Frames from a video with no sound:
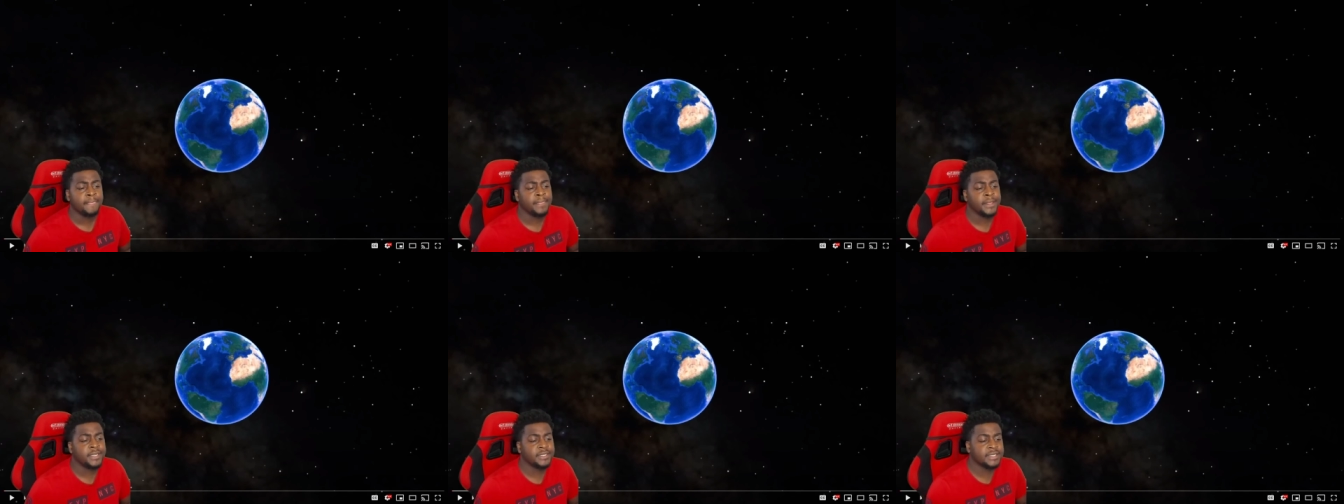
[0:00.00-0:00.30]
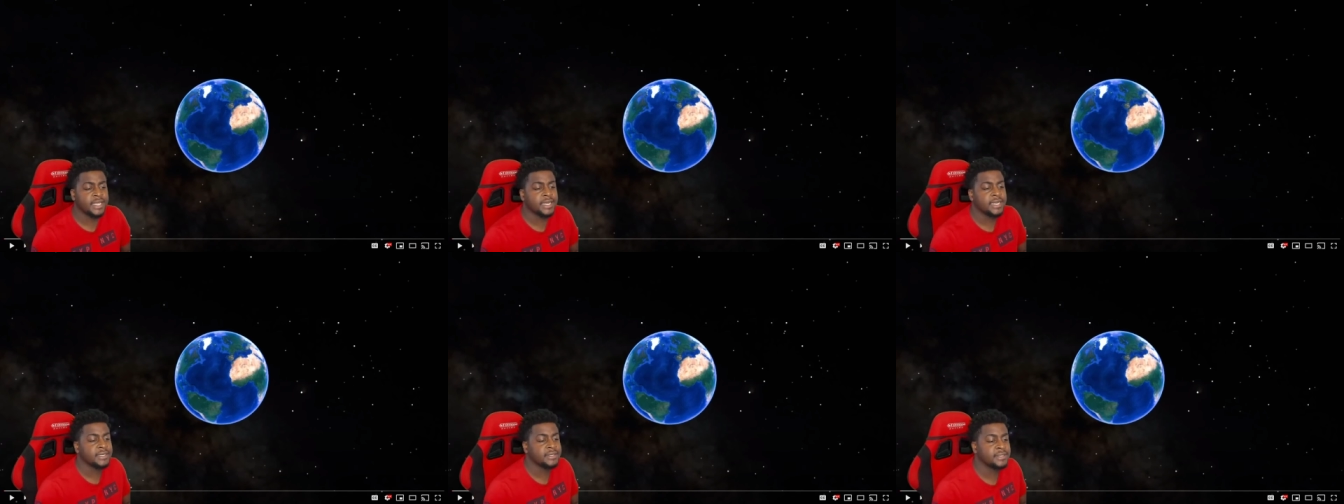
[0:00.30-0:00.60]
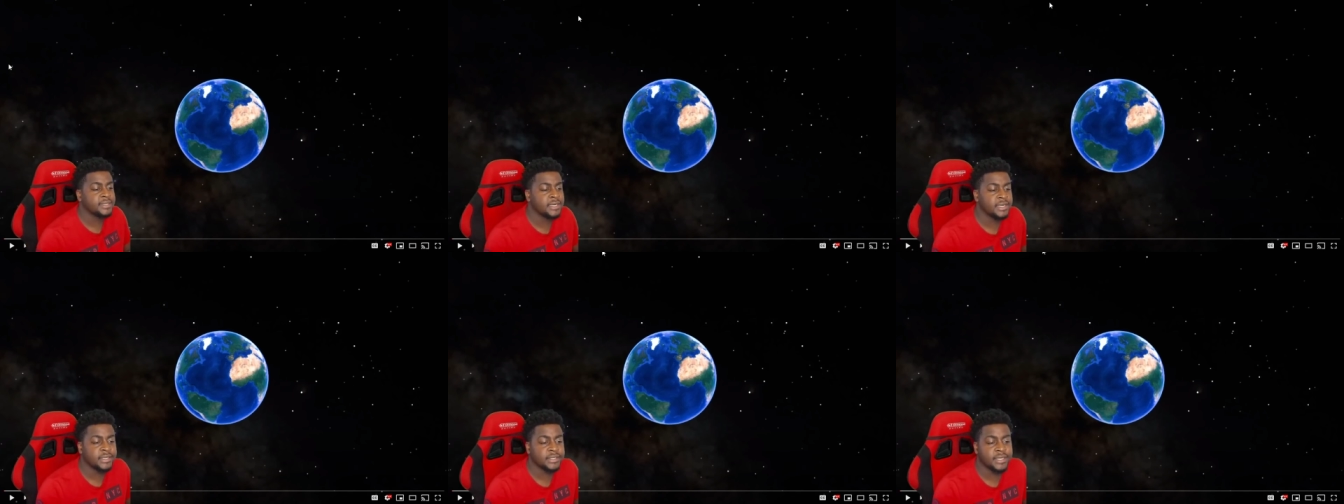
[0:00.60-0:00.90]
Let's get
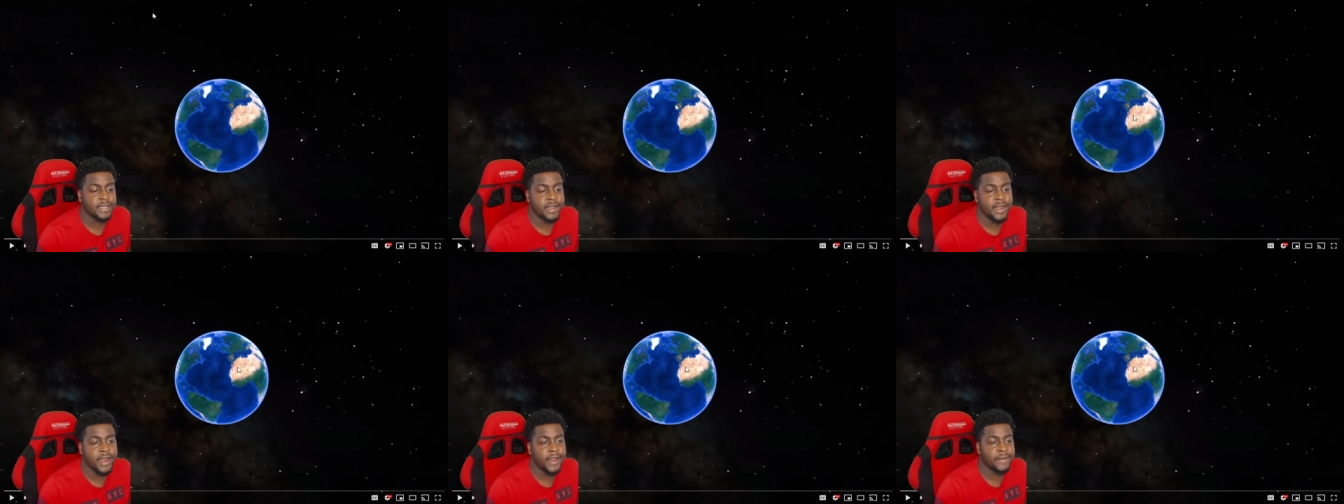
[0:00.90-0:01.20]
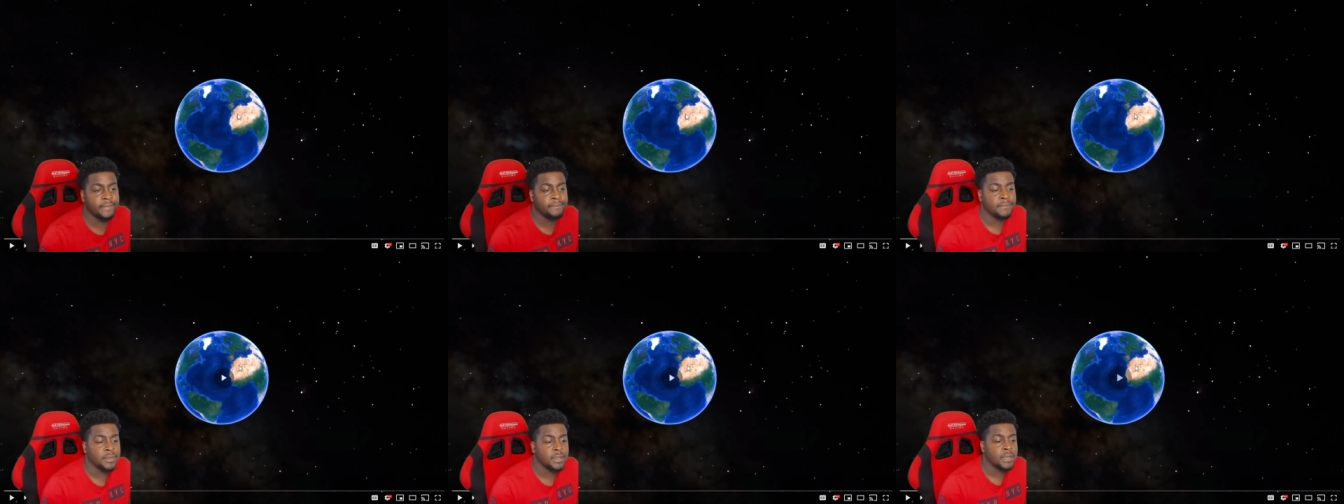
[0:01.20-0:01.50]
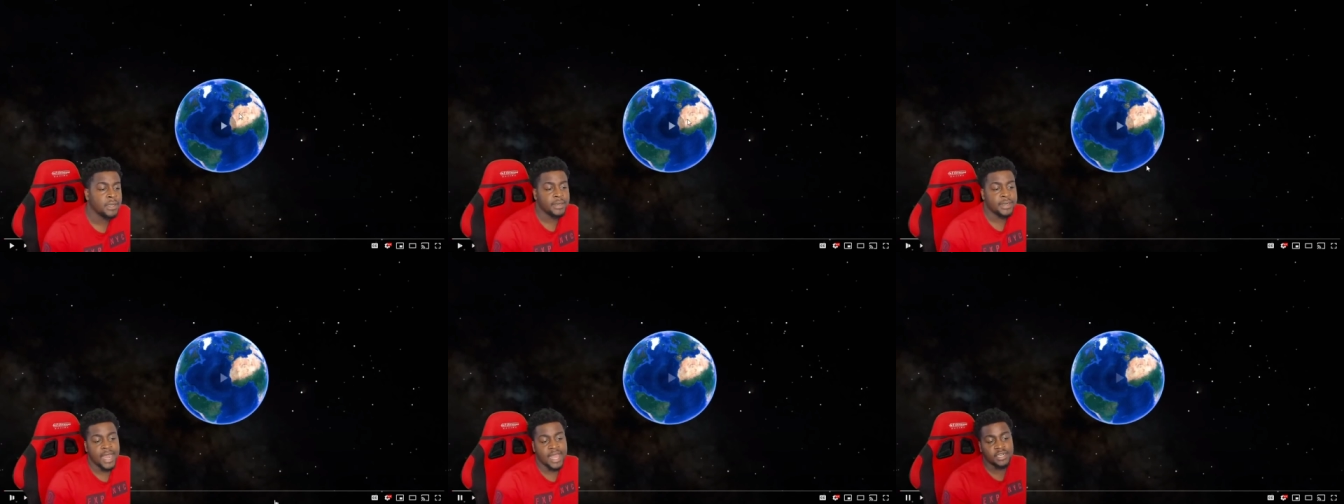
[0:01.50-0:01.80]
into this, alright?
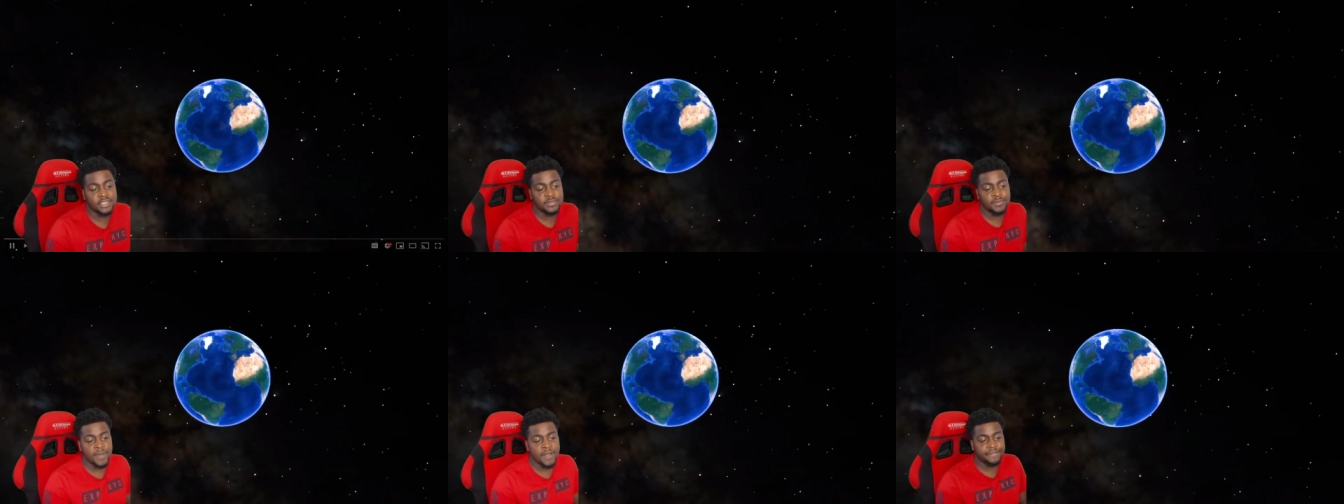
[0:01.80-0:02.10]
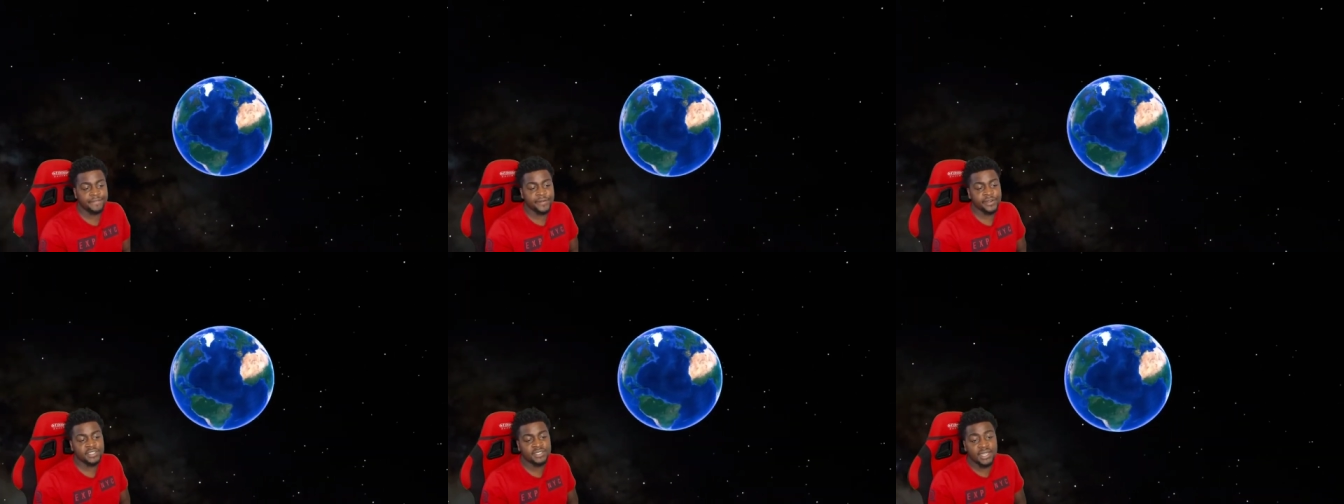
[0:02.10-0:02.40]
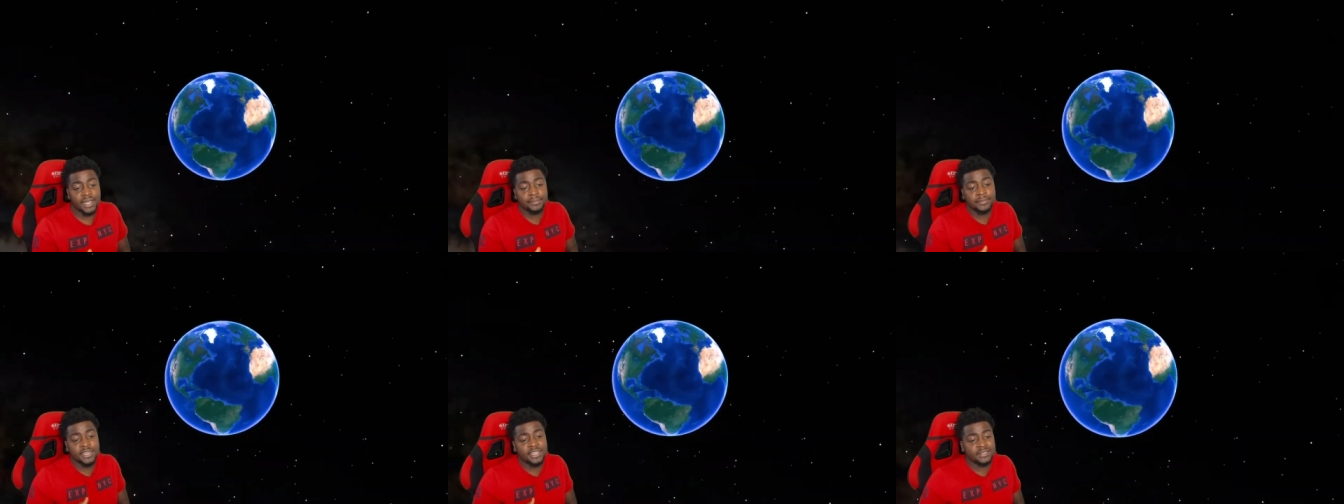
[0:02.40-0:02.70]
Now this is my first
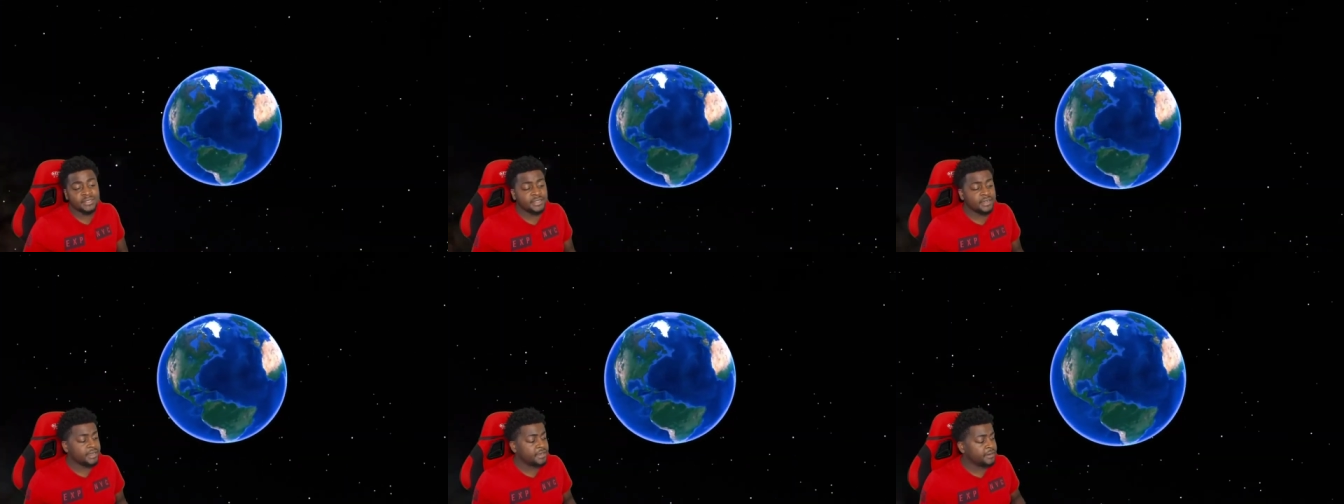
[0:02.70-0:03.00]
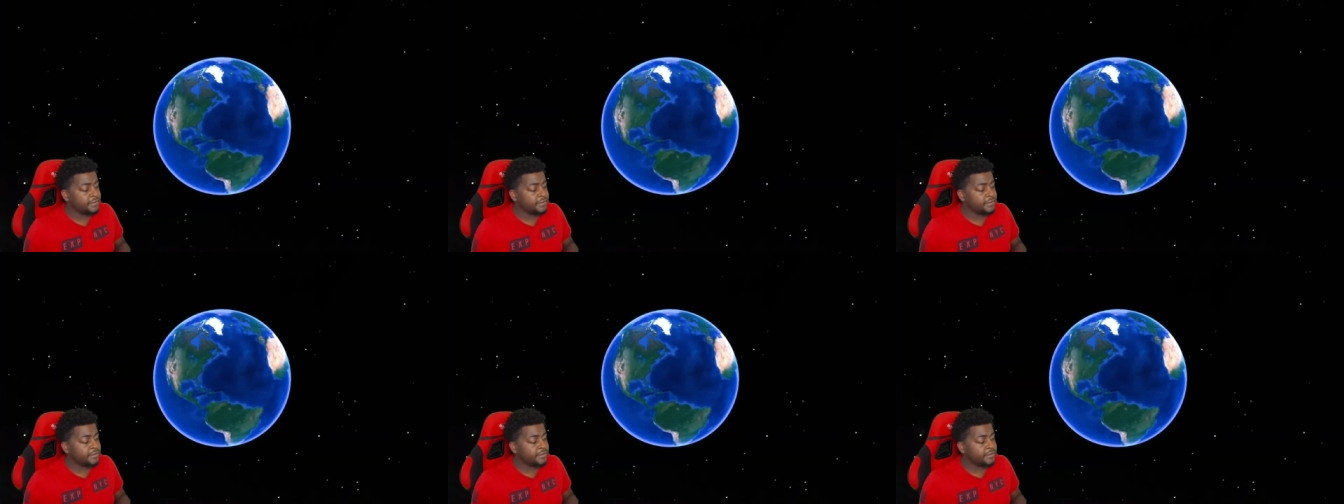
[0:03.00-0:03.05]
time listening